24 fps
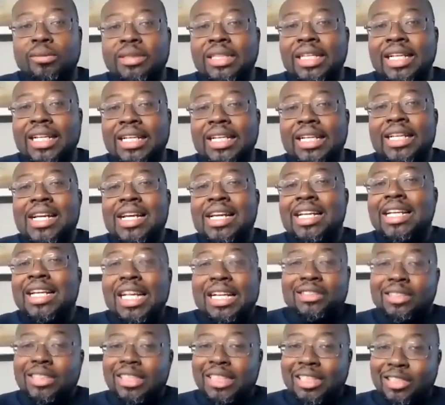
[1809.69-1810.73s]
You know what I'm saying?
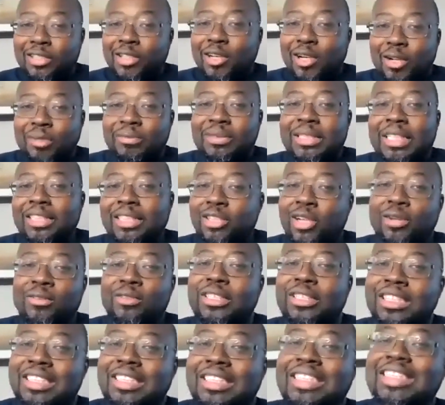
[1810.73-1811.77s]
That's you know what I'm
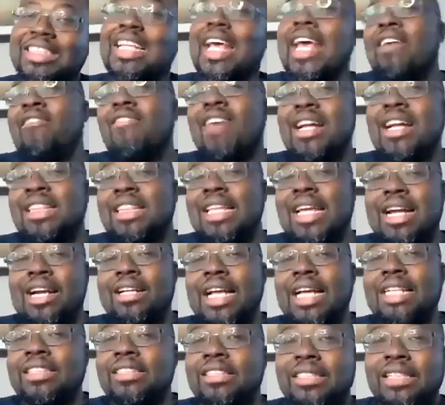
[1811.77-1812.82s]
saying. Don't just stay right
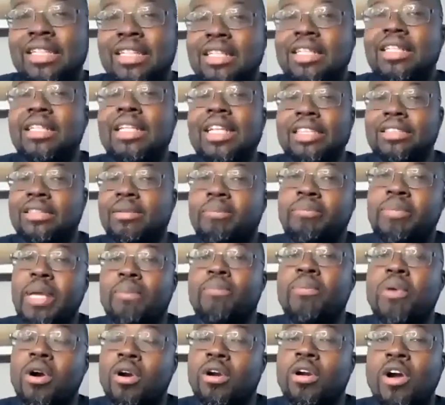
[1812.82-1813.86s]
there. That's that's
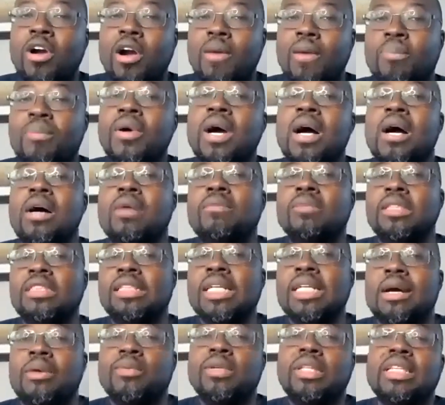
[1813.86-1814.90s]
a big part of our
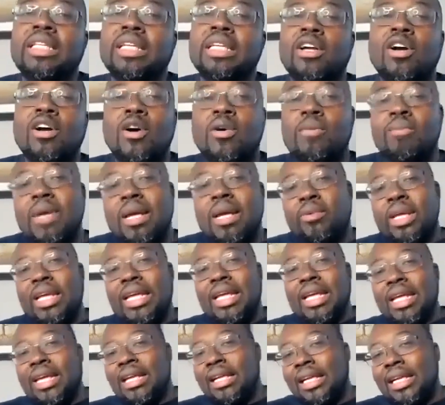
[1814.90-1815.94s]
problem is that we think, oh
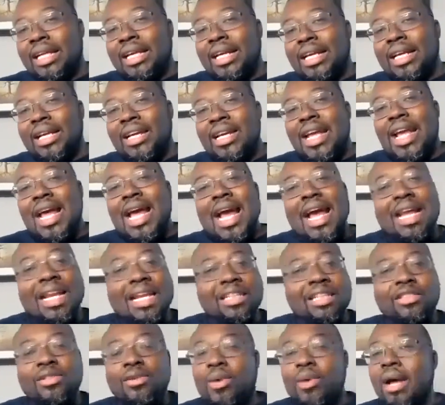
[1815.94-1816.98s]
man, we hit a lick
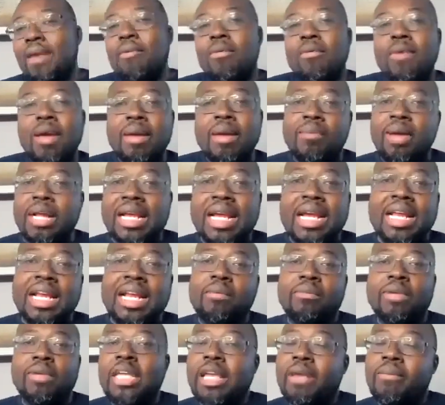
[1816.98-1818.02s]
and this is the way I'm gonna make
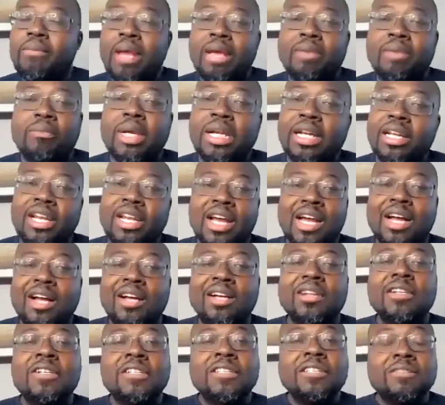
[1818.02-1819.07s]
money and I'm gonna keep making money.
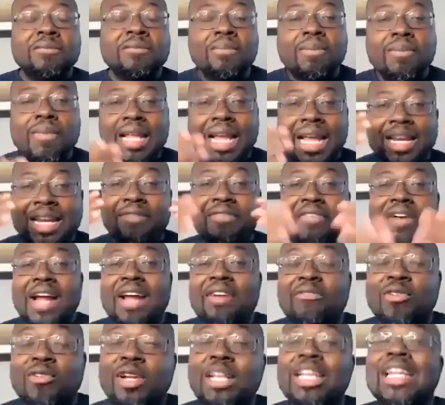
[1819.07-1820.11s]
Nah. And
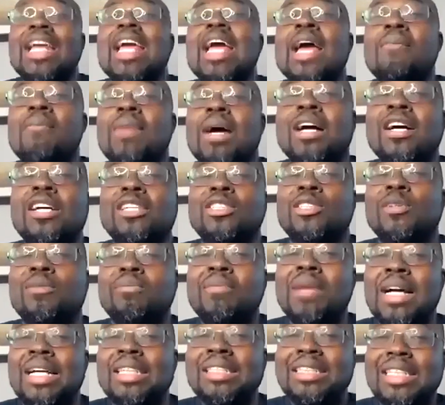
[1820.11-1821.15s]
if I really had my
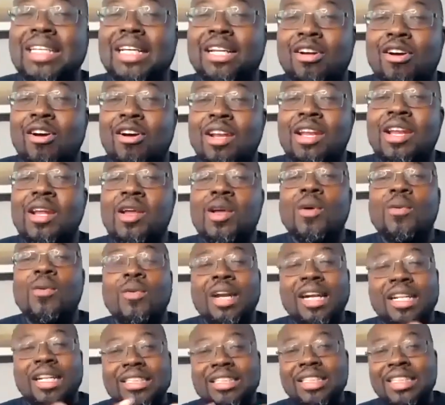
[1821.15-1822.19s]
hustle mindset on,
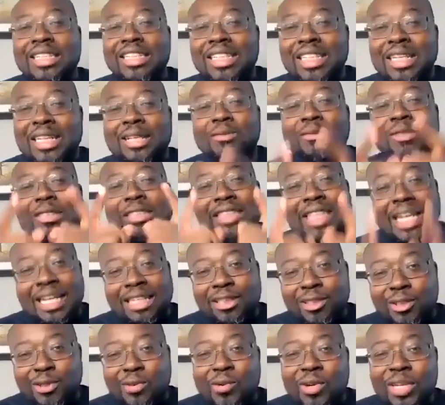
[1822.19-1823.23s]
what I should have did
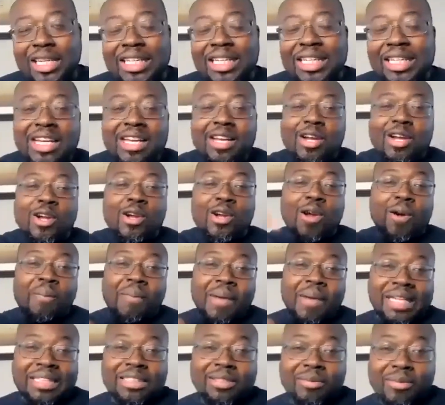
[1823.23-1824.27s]
was take the 20
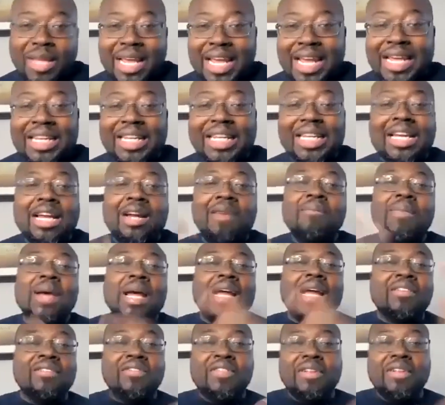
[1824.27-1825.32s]
go buy some candy,
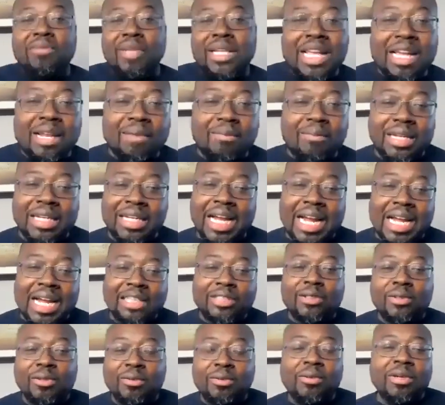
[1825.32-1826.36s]
come back and flip the candy. But
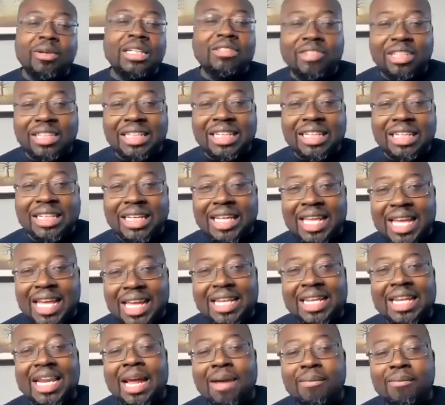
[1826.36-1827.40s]
in high school, we wasn't really
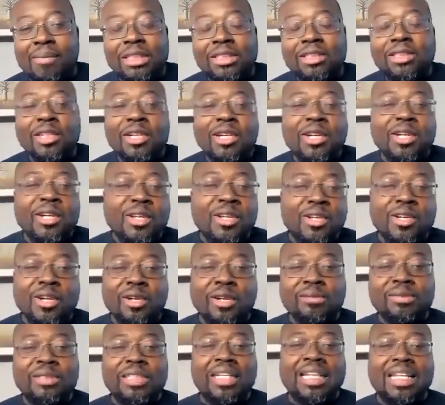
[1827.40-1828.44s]
eating candy that much.
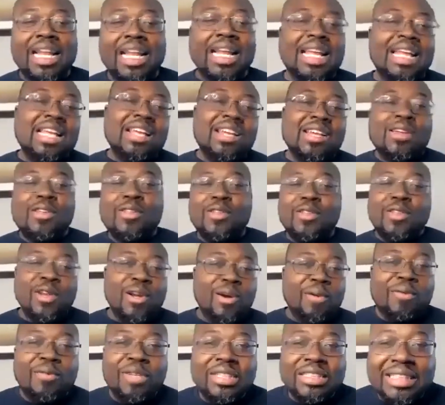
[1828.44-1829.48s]
You know what I'm saying? Like,
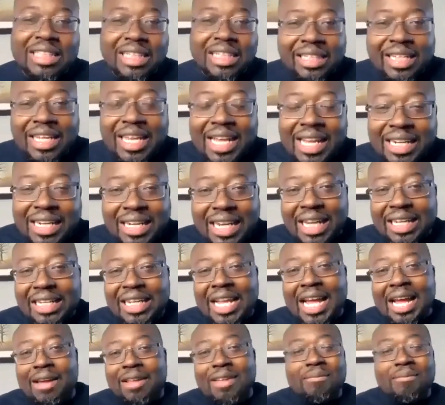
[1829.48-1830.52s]
you know, selling
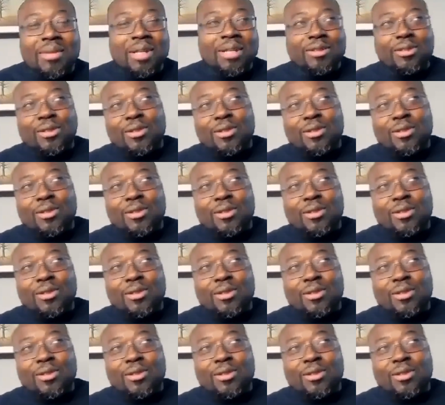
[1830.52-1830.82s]
candy like that.